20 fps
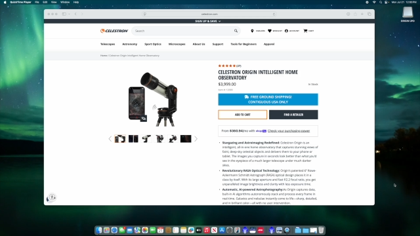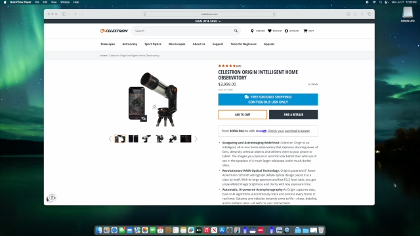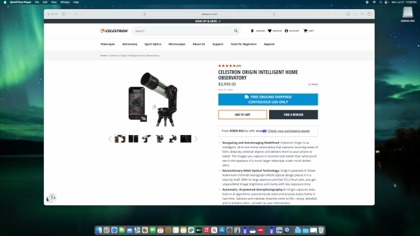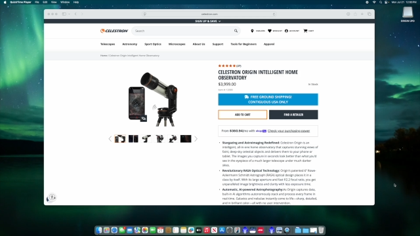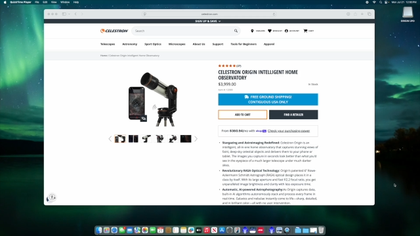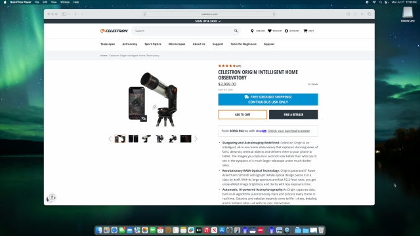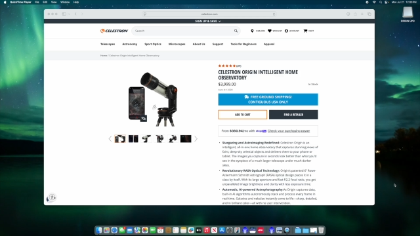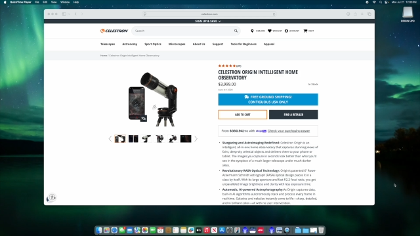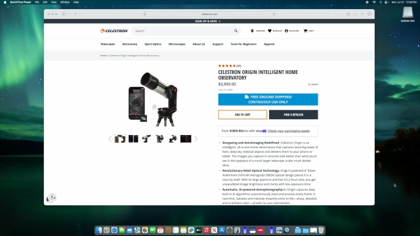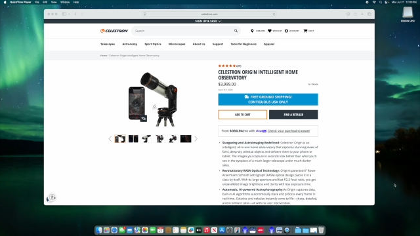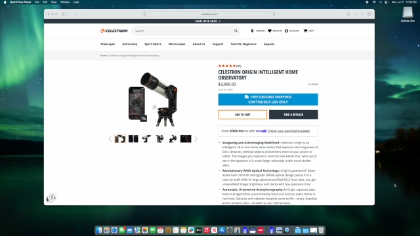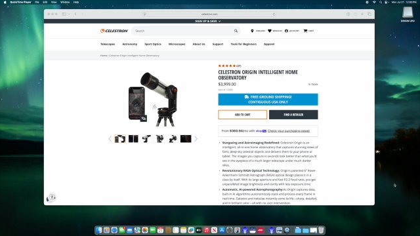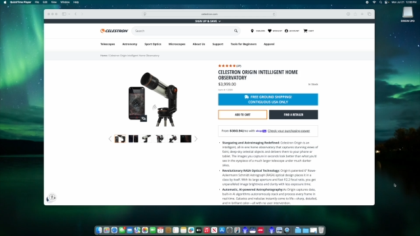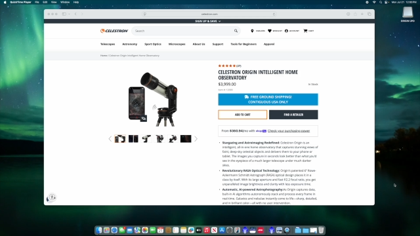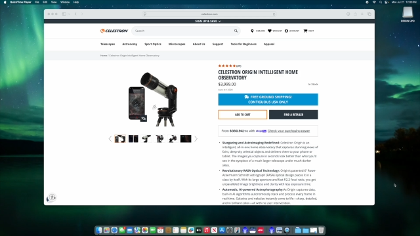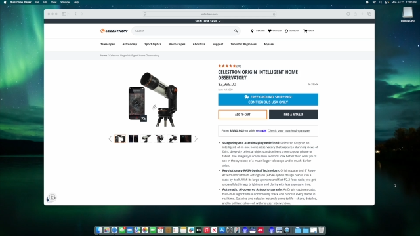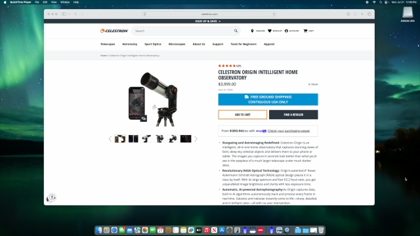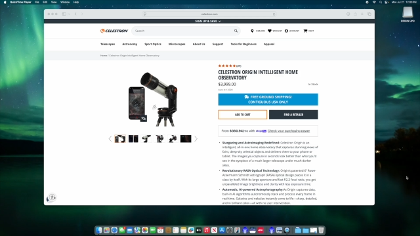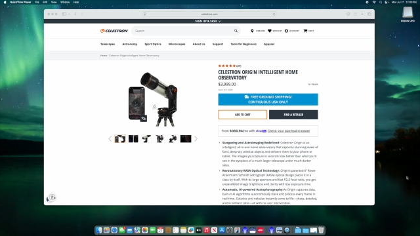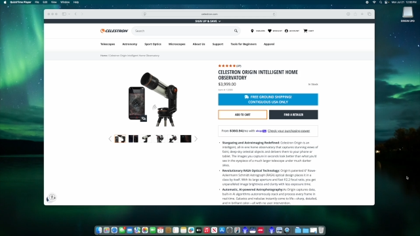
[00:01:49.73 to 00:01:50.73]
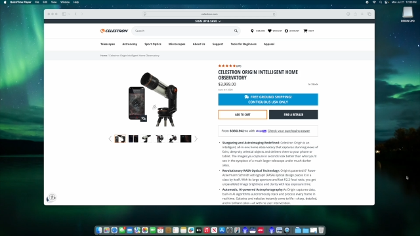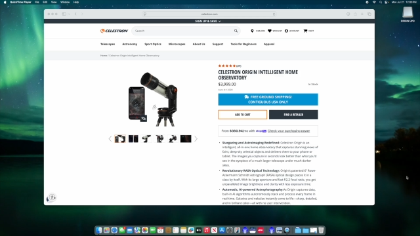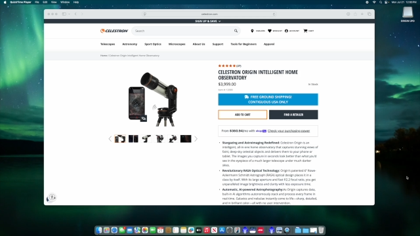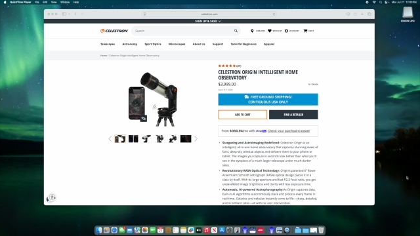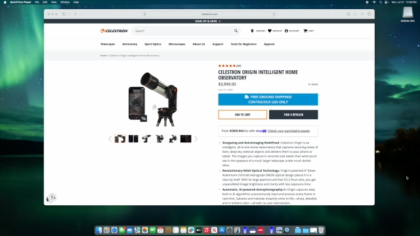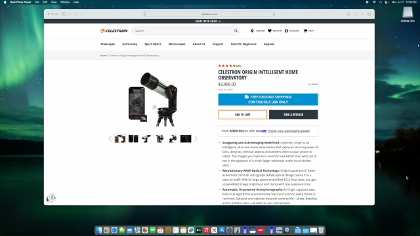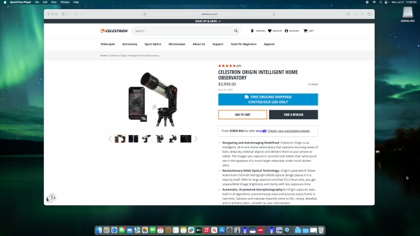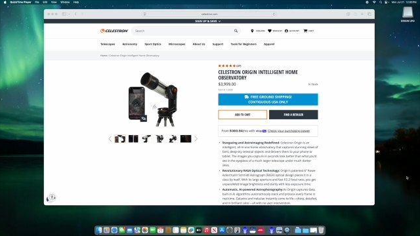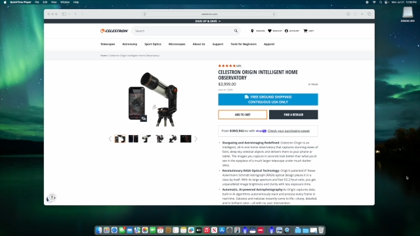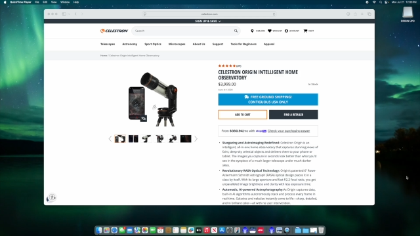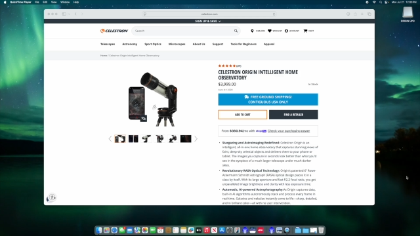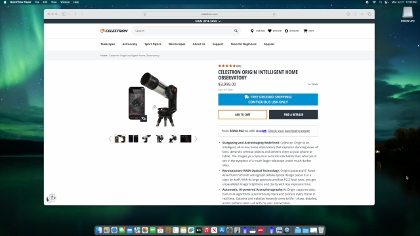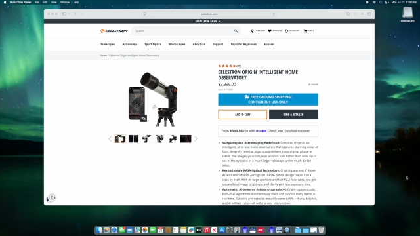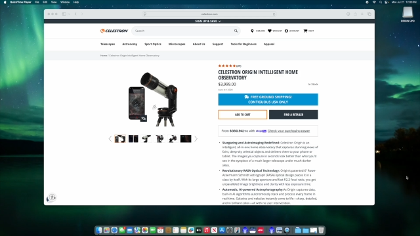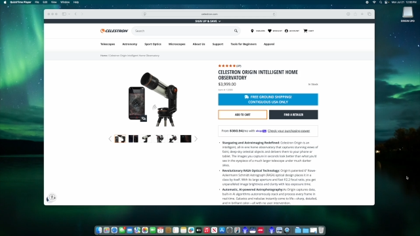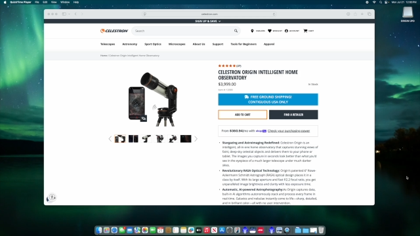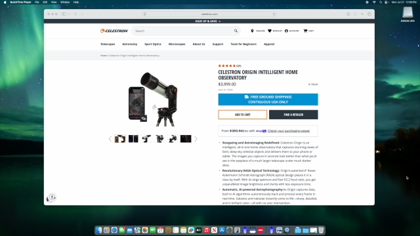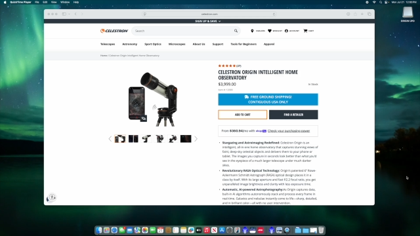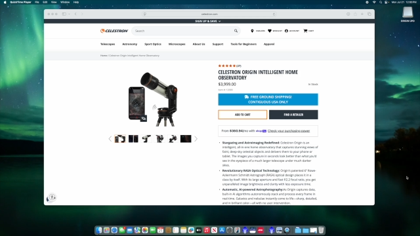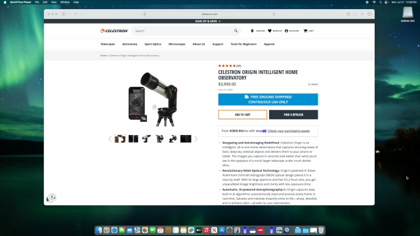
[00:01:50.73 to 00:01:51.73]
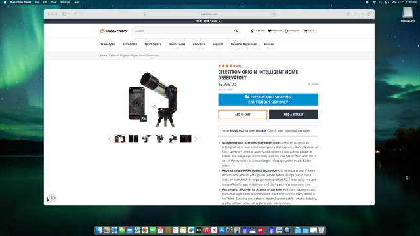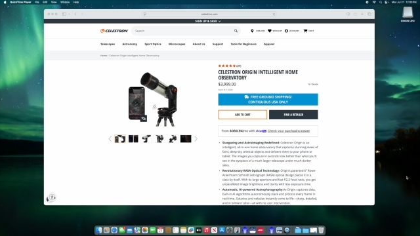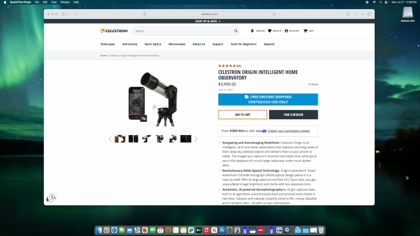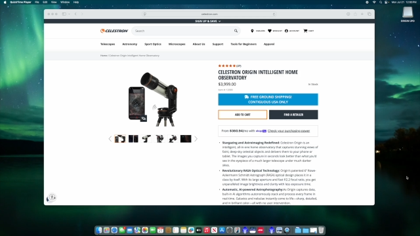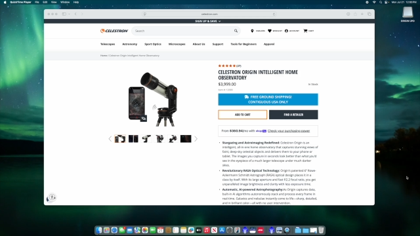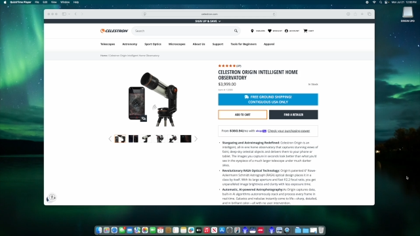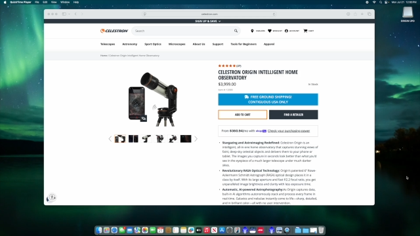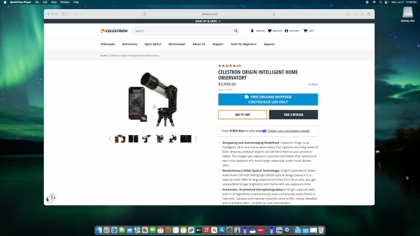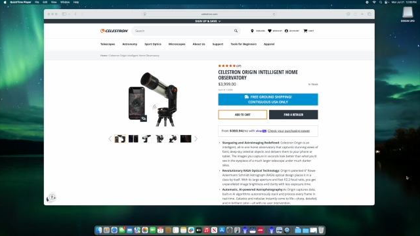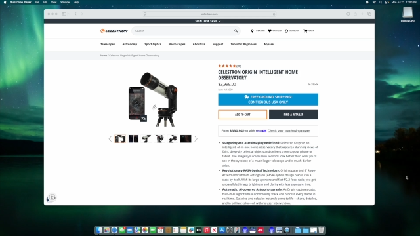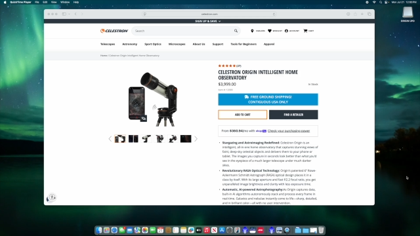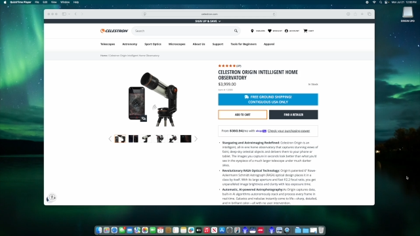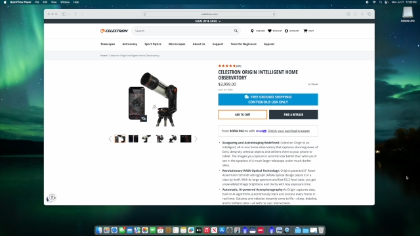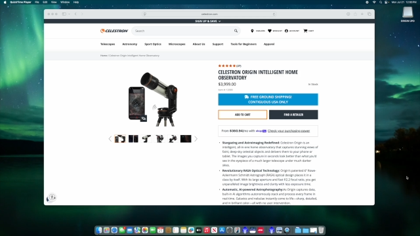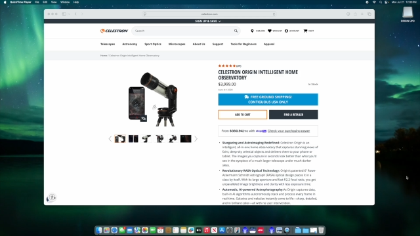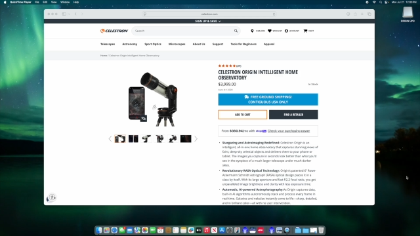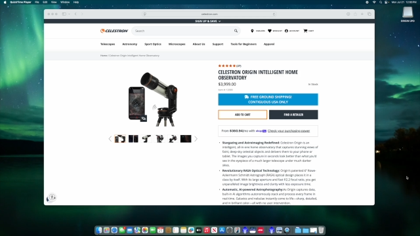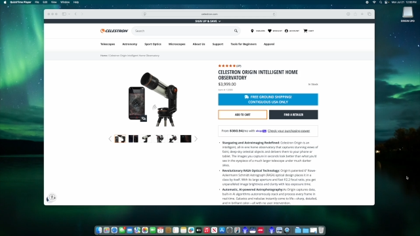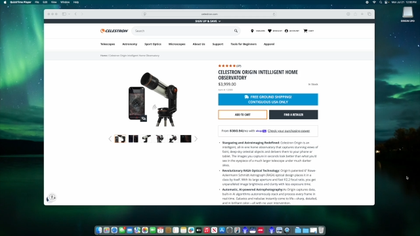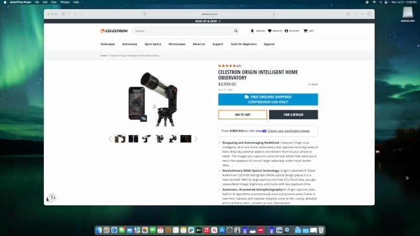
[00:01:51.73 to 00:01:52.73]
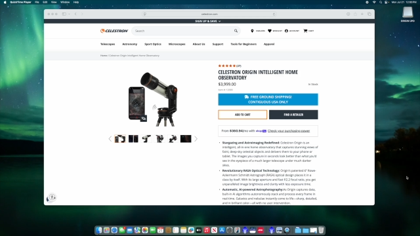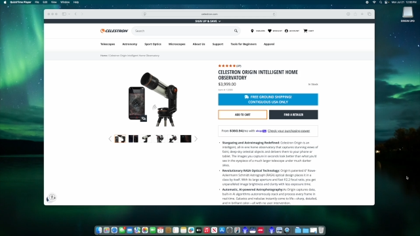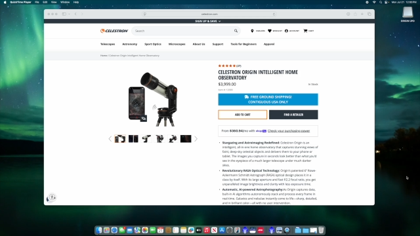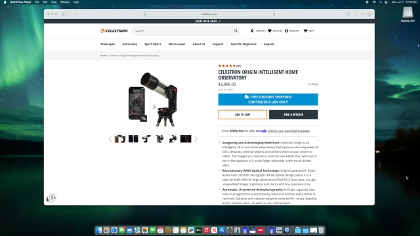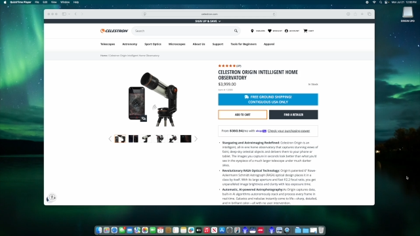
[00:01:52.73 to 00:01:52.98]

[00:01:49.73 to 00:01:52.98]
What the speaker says: No face is visible, so there are no lips to read.